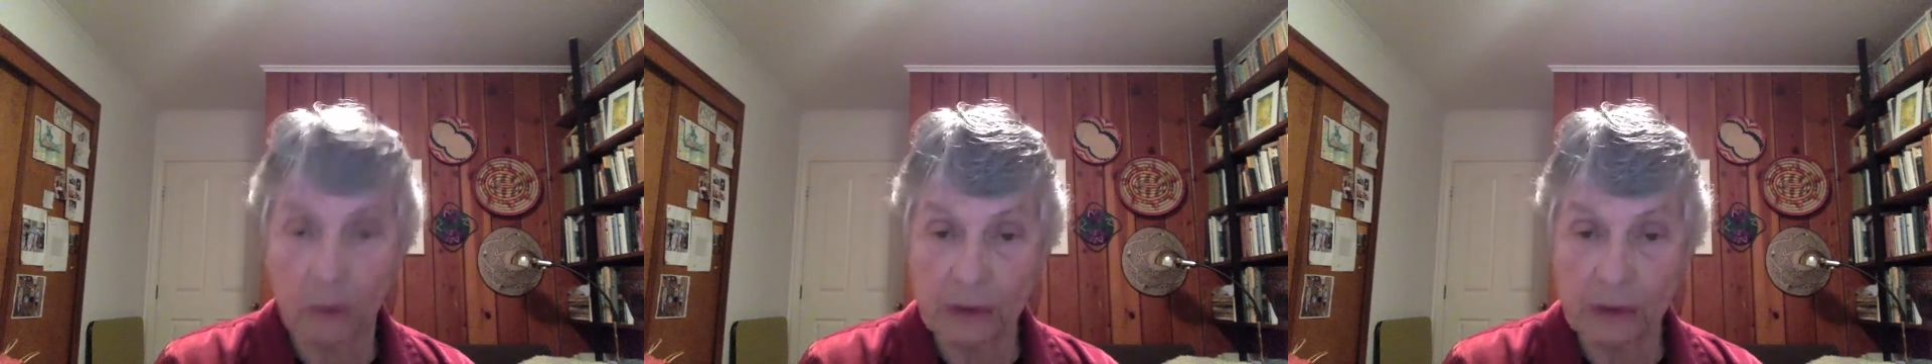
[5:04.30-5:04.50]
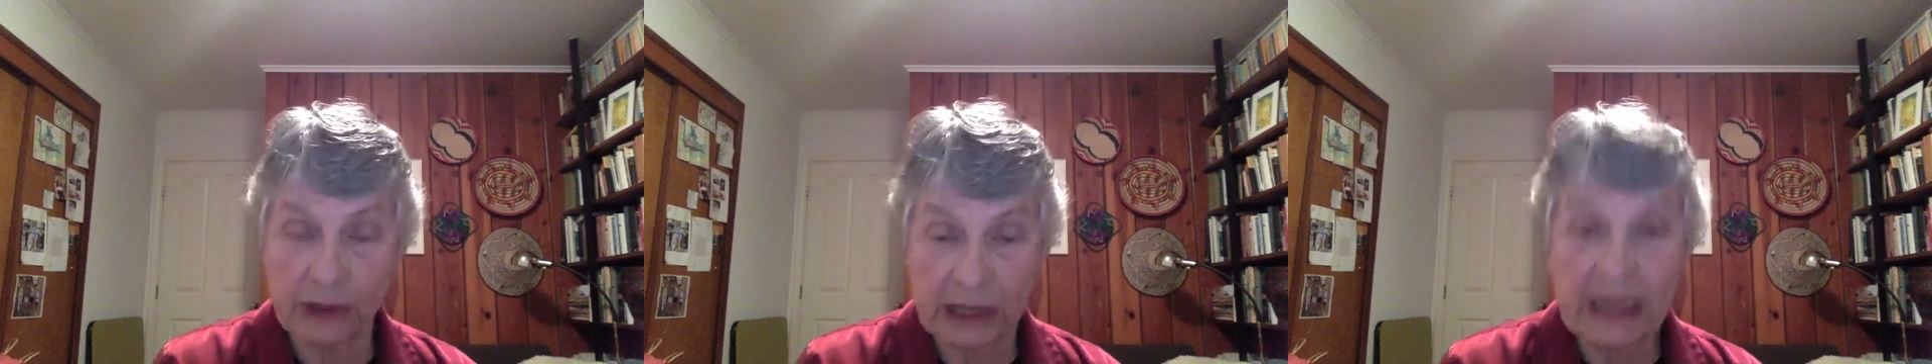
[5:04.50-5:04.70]

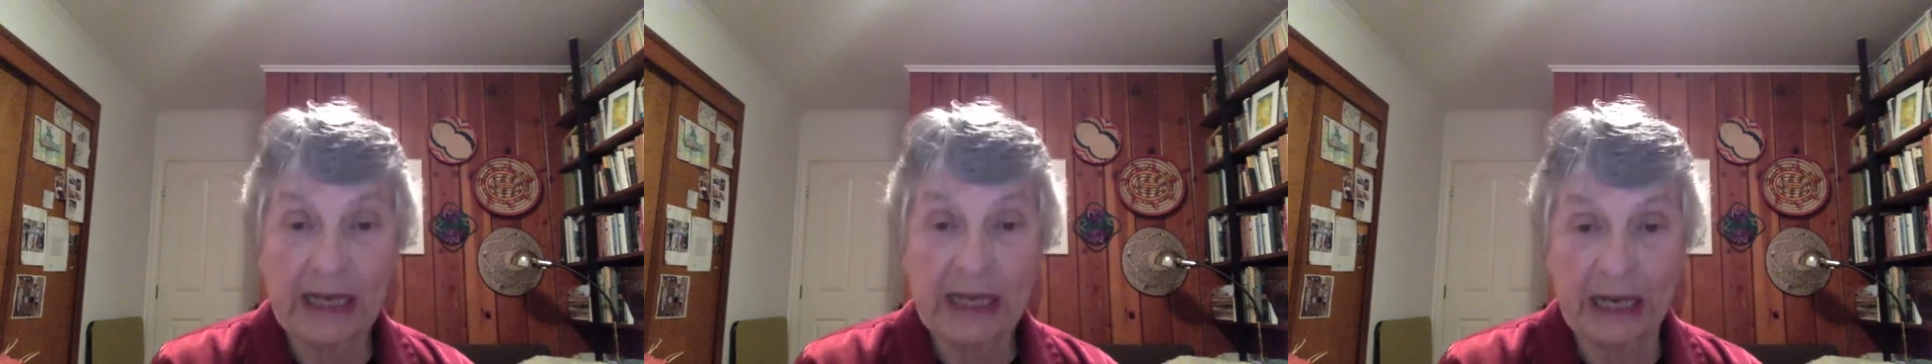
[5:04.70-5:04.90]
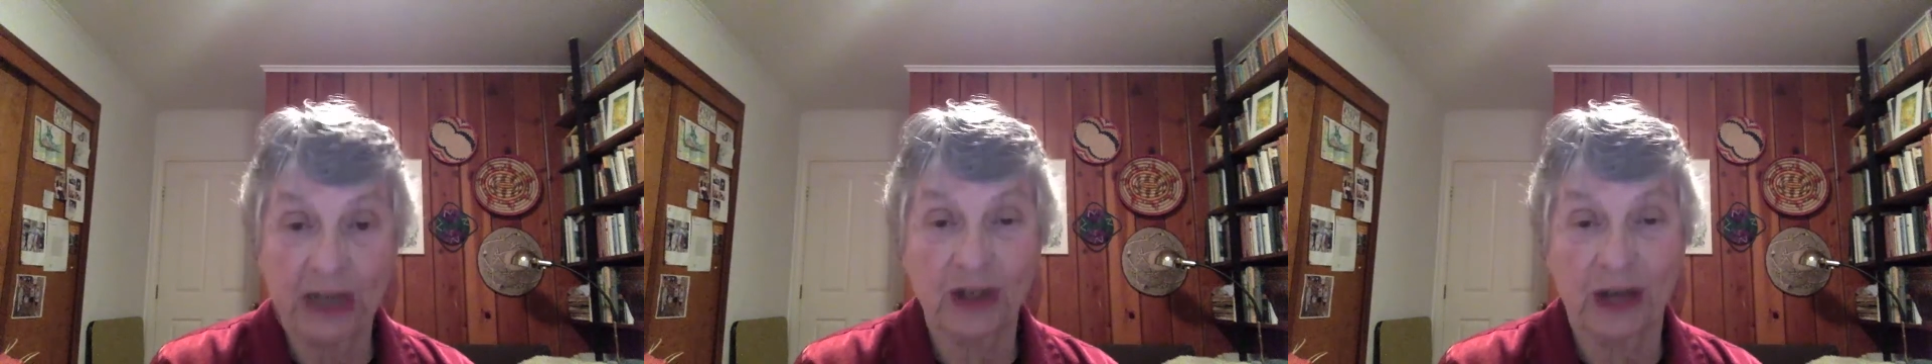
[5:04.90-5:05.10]

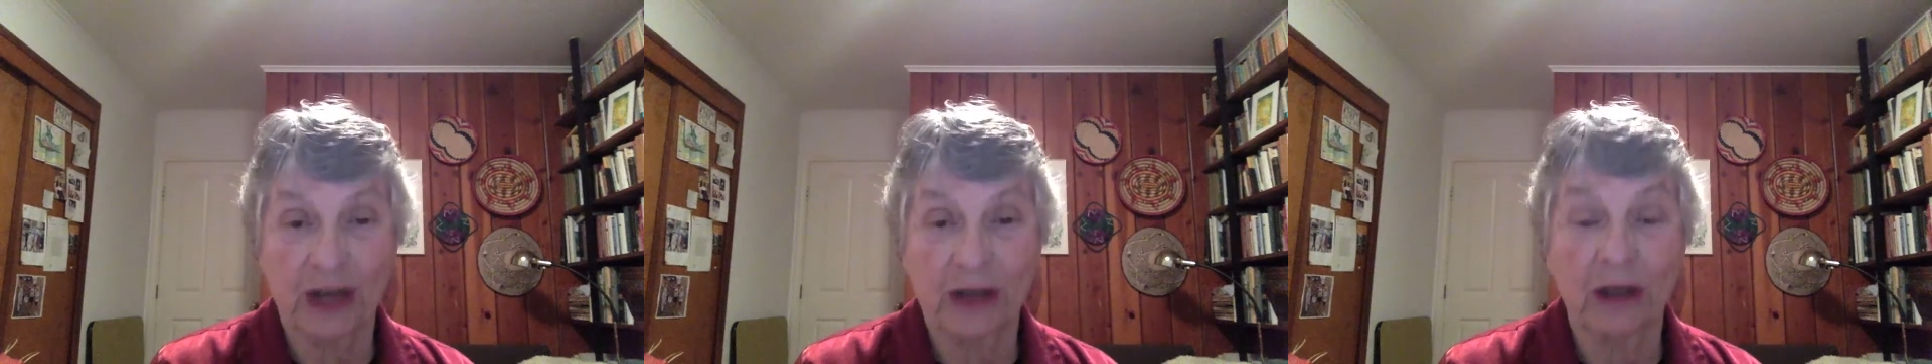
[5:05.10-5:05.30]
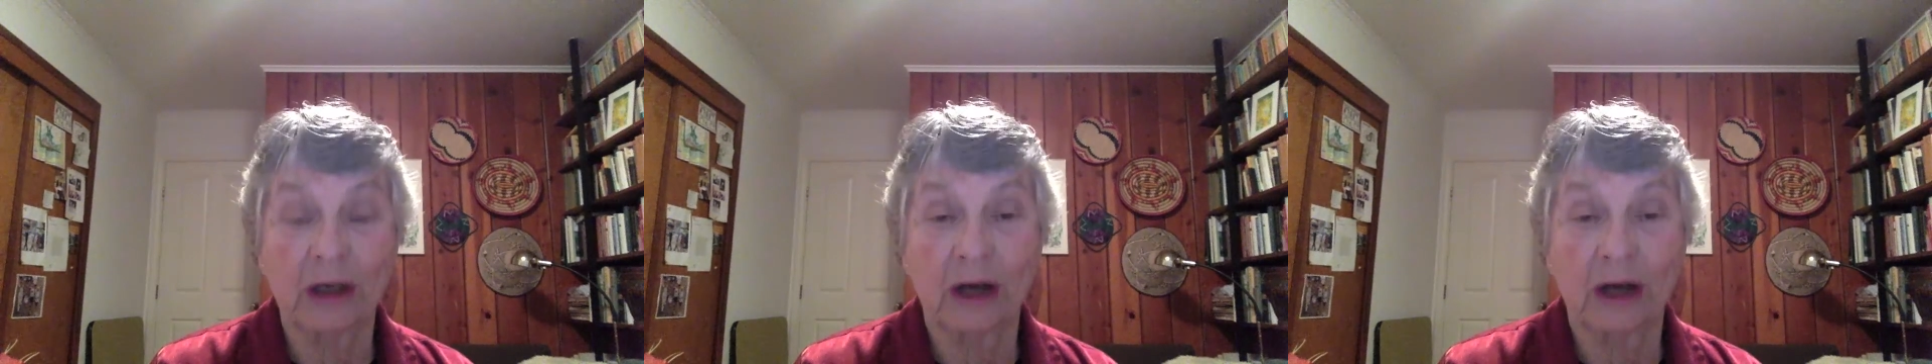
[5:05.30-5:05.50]
seeing each other